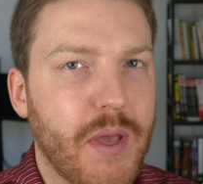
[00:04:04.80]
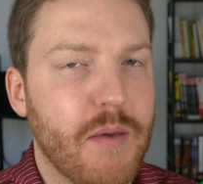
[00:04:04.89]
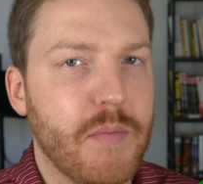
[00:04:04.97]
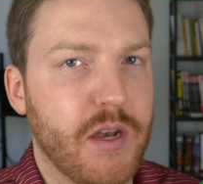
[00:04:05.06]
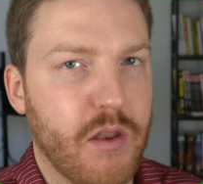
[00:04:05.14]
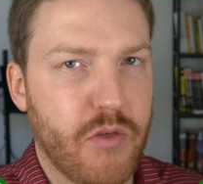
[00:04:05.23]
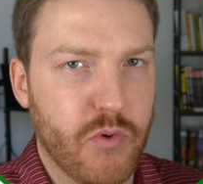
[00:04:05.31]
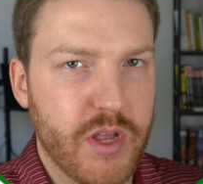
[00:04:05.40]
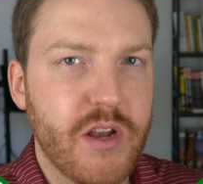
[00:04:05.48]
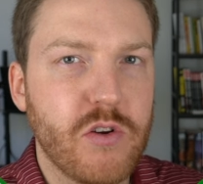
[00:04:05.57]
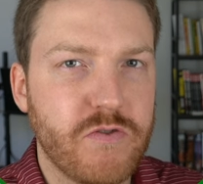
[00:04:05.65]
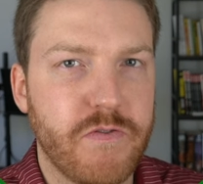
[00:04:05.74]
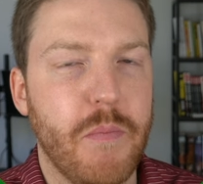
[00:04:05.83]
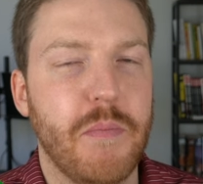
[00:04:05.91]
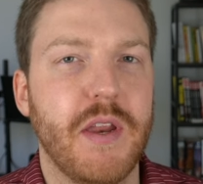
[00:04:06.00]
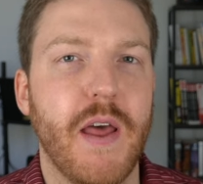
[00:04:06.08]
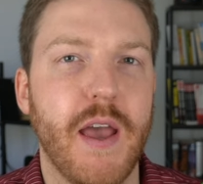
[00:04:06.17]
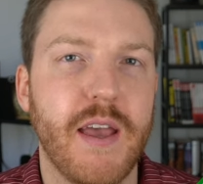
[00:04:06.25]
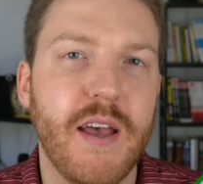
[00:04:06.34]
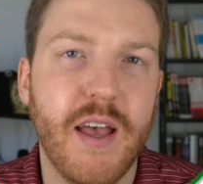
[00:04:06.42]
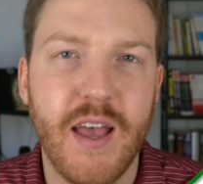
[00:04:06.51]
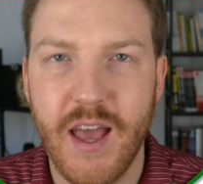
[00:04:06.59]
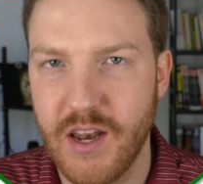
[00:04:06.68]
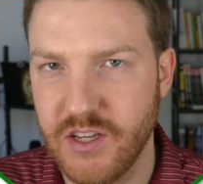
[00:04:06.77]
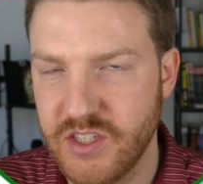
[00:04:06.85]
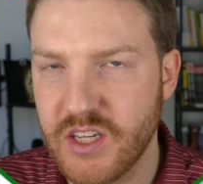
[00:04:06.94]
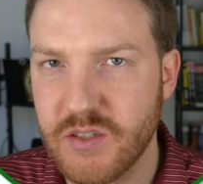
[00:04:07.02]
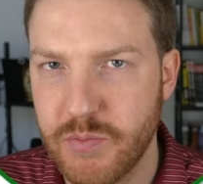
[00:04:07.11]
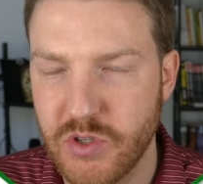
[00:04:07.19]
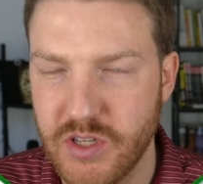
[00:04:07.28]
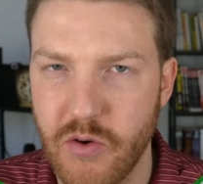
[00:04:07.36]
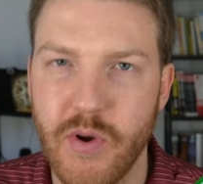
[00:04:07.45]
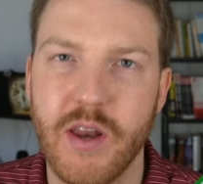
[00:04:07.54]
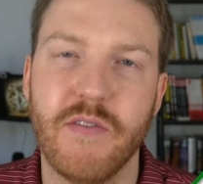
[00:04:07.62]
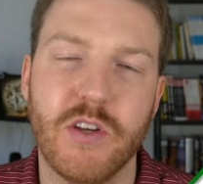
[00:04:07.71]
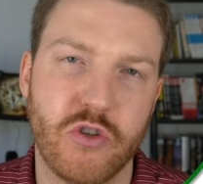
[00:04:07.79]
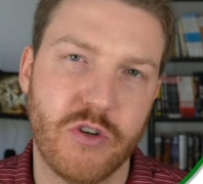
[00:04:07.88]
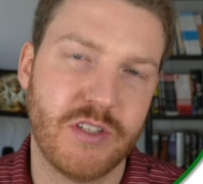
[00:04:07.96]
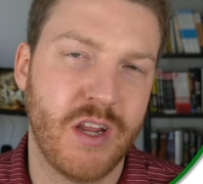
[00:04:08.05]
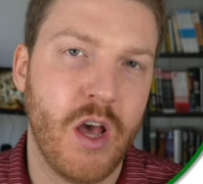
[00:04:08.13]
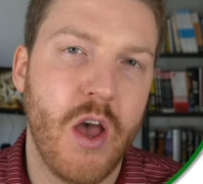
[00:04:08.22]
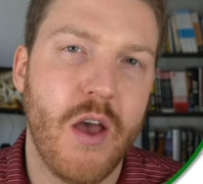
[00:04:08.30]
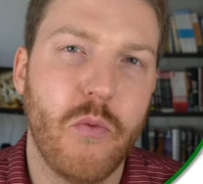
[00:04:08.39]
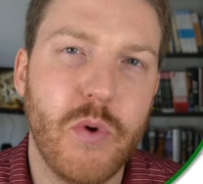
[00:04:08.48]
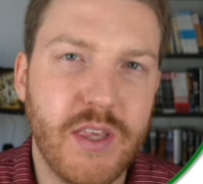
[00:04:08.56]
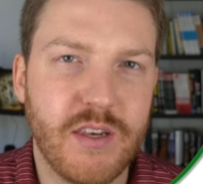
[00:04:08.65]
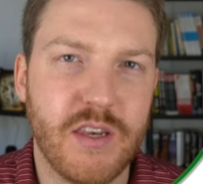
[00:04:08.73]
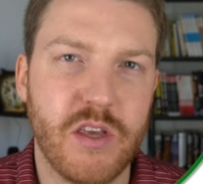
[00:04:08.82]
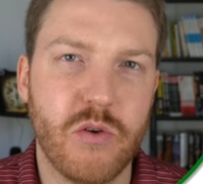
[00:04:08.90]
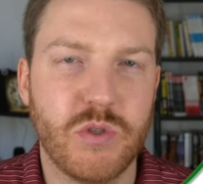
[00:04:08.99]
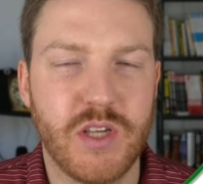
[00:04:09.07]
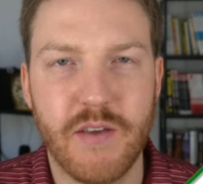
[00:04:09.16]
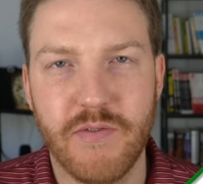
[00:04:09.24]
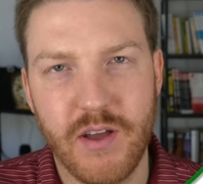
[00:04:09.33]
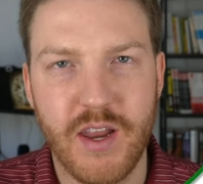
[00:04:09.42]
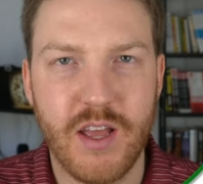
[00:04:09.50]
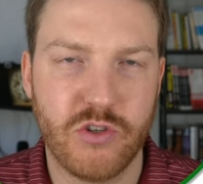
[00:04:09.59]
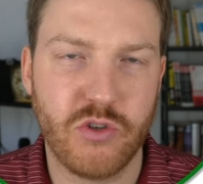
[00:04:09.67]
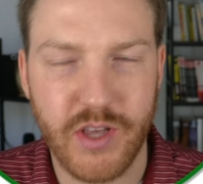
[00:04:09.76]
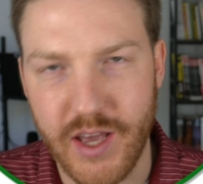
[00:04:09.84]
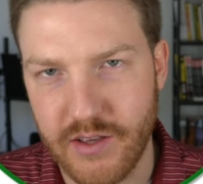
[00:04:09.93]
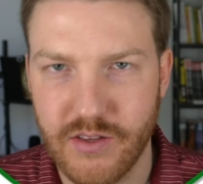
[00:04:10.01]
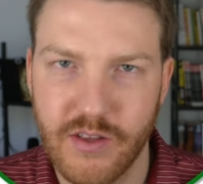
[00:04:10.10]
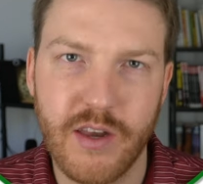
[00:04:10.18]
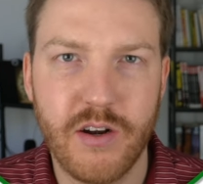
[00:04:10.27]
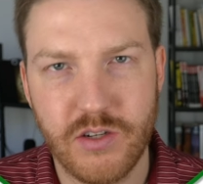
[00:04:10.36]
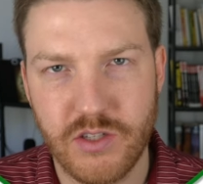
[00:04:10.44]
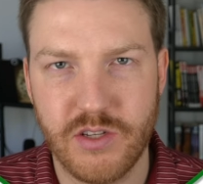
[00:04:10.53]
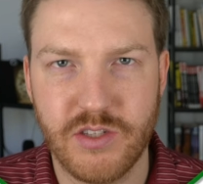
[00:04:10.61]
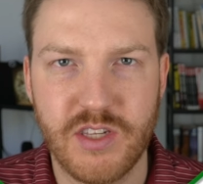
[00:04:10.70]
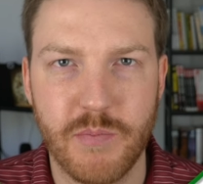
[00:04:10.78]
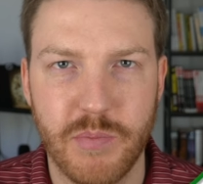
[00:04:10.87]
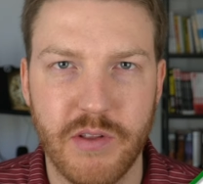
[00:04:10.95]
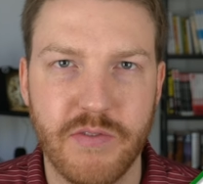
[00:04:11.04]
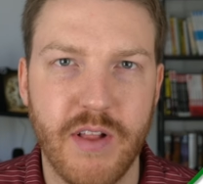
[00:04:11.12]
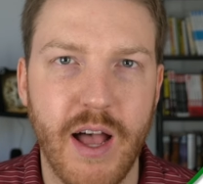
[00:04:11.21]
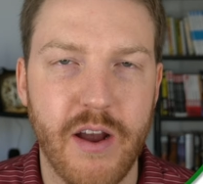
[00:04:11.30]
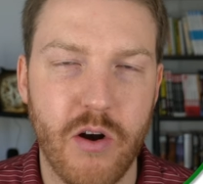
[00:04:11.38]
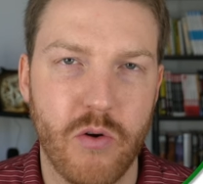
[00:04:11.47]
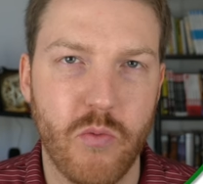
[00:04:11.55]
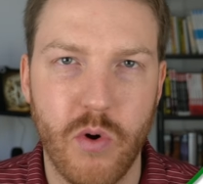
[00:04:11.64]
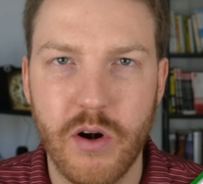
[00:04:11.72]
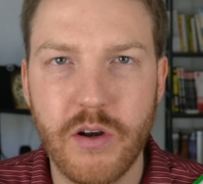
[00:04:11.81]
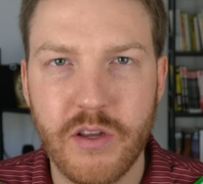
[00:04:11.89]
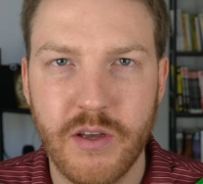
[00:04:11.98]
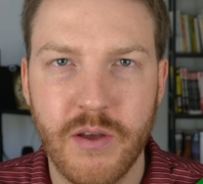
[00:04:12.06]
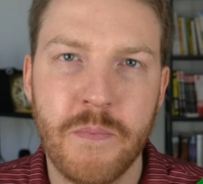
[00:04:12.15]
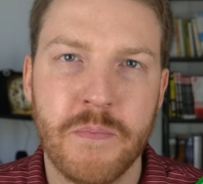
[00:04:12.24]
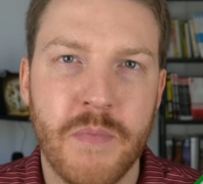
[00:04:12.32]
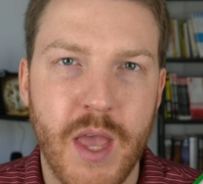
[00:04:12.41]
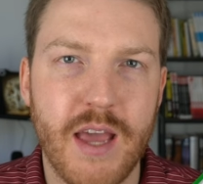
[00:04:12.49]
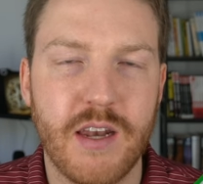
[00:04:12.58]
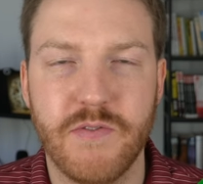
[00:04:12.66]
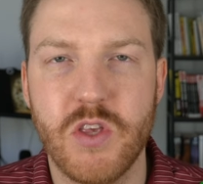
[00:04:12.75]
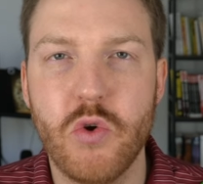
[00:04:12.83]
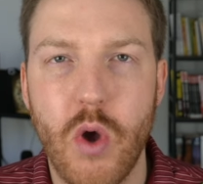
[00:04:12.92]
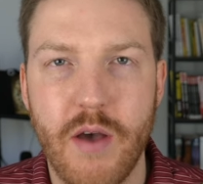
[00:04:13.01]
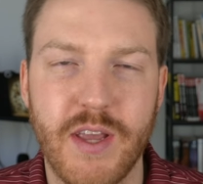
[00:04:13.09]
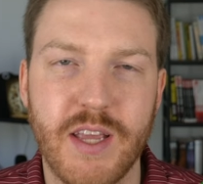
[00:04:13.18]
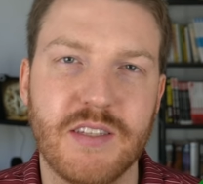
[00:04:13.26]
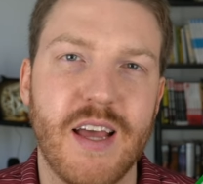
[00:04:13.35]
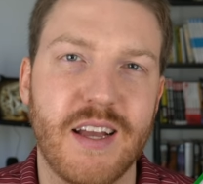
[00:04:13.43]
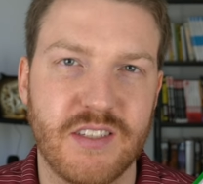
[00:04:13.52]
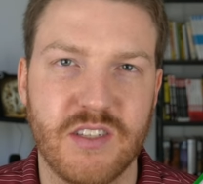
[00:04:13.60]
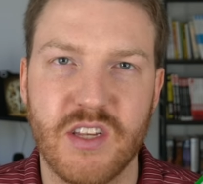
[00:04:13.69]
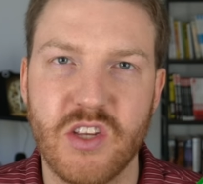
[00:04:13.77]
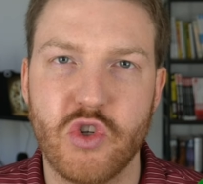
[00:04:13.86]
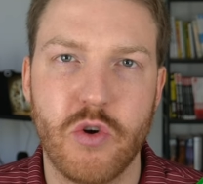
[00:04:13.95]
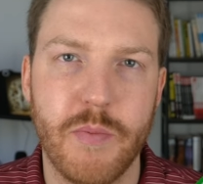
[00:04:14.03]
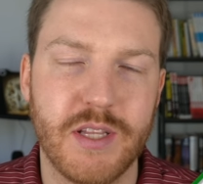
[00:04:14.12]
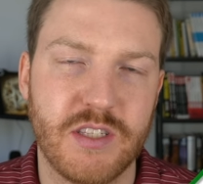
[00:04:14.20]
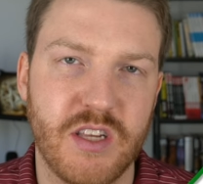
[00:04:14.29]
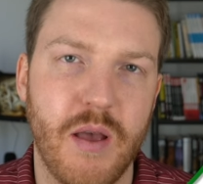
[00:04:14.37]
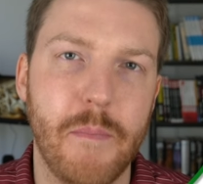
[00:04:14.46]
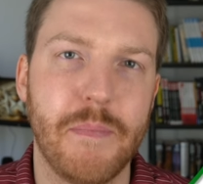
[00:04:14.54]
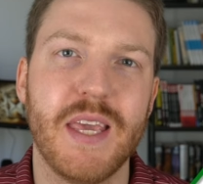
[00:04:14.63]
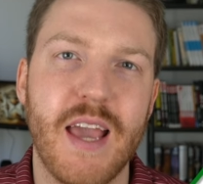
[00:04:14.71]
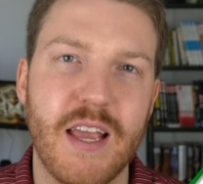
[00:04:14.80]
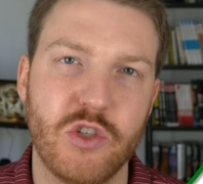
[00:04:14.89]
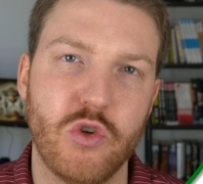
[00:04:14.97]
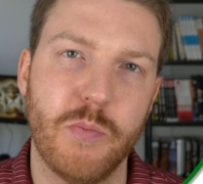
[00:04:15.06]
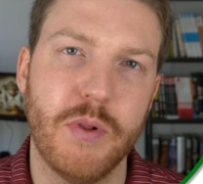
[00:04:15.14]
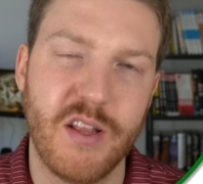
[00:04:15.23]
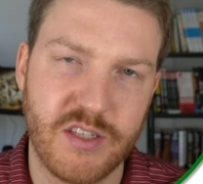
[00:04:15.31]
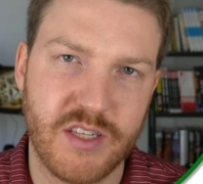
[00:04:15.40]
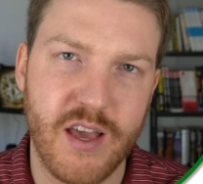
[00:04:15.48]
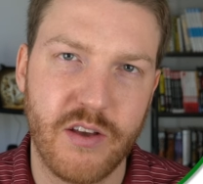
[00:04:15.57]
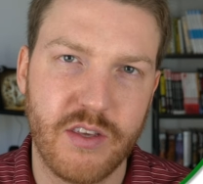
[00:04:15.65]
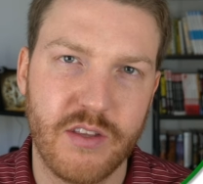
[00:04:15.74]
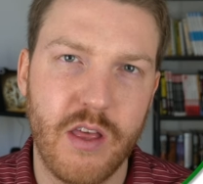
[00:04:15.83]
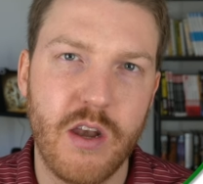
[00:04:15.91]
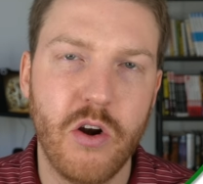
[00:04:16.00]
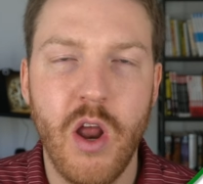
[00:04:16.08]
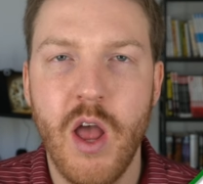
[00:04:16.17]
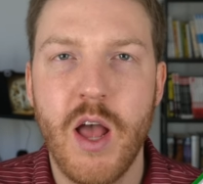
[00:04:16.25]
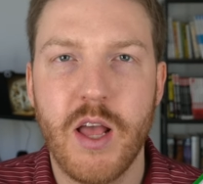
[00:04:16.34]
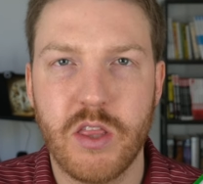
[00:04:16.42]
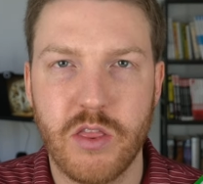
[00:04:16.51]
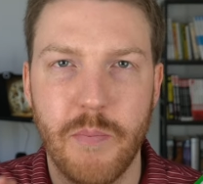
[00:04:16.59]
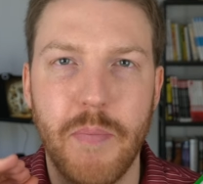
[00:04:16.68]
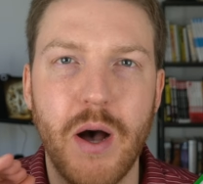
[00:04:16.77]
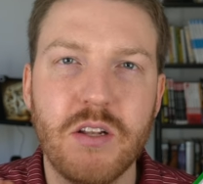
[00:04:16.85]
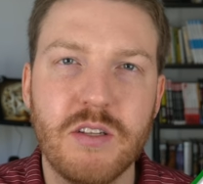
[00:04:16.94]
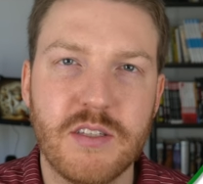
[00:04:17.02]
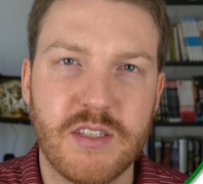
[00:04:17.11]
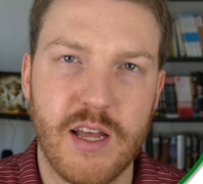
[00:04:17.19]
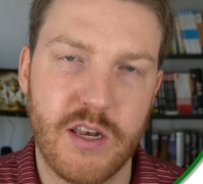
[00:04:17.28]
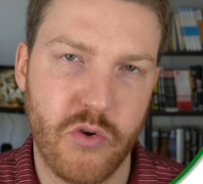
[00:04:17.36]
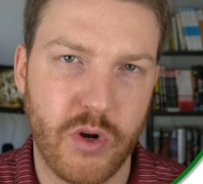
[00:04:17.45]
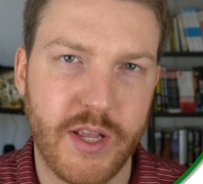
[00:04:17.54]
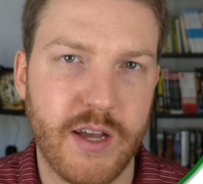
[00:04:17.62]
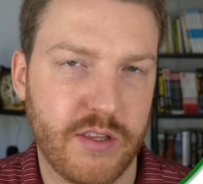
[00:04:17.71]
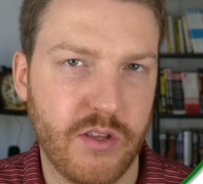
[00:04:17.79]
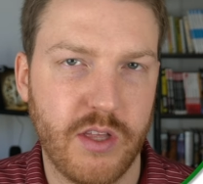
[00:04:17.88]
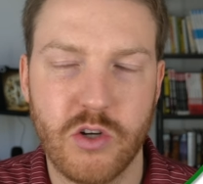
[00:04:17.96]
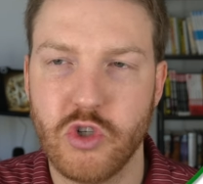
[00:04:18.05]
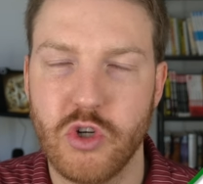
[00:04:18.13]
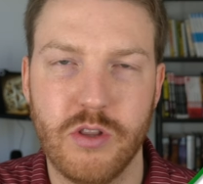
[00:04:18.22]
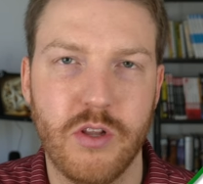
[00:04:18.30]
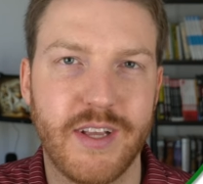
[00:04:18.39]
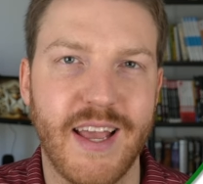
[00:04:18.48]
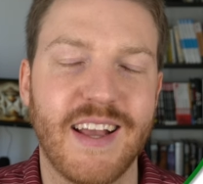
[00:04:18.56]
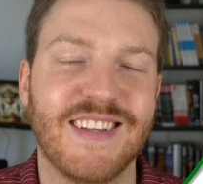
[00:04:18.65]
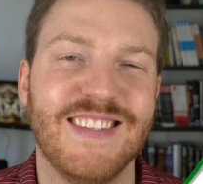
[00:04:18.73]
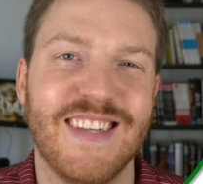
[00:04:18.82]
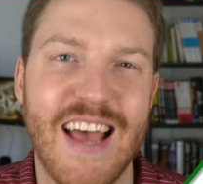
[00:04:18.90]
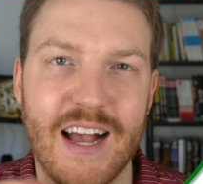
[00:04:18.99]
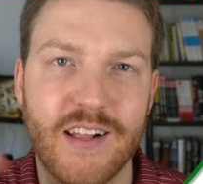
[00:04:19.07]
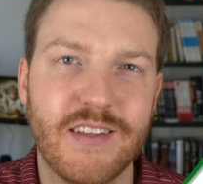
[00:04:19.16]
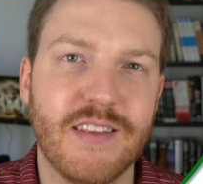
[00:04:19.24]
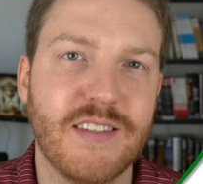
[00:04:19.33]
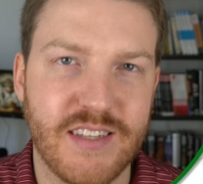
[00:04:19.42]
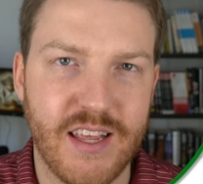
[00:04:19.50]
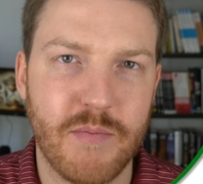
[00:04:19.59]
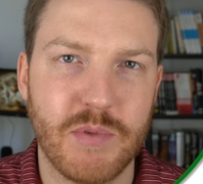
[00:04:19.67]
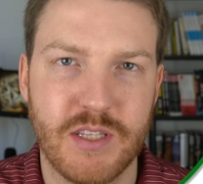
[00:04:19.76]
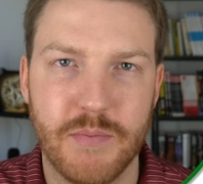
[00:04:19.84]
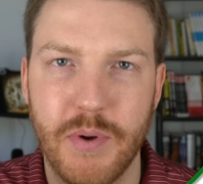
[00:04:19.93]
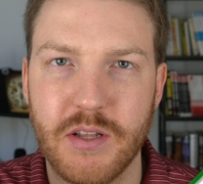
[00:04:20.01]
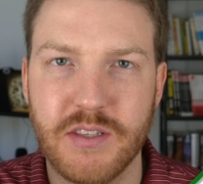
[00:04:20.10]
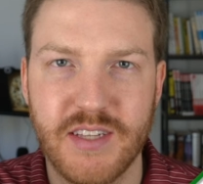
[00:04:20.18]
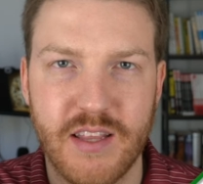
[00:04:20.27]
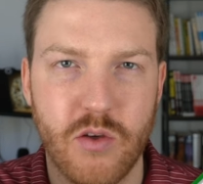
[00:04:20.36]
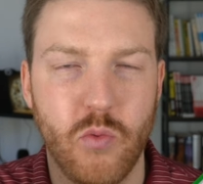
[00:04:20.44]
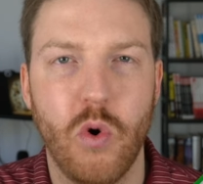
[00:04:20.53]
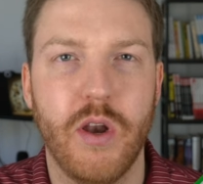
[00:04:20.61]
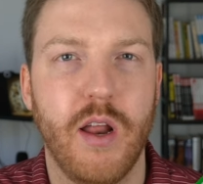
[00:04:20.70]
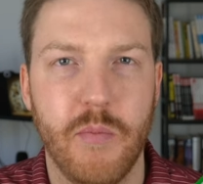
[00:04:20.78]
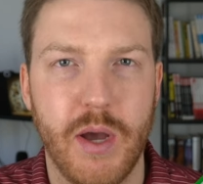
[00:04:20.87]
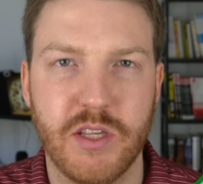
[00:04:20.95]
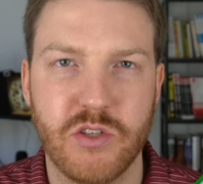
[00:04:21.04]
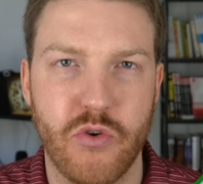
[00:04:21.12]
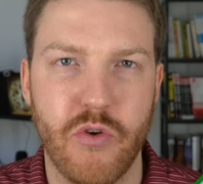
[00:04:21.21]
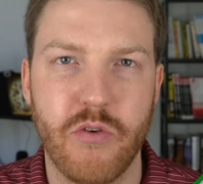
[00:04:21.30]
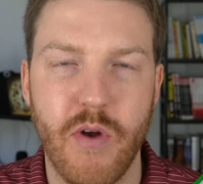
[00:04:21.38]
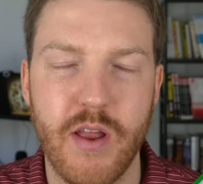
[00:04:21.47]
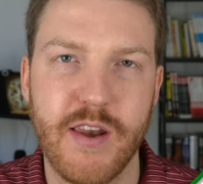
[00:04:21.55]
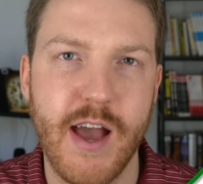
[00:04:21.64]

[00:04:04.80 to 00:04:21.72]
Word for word: payment 3 years from today at a 6% rate of interest, we can use a financial calculator to simplify our work. And if you have a Texas Instruments BA II Plus calculator, the buttons on your calculator should look exactly the same as the buttons on the one on my screen right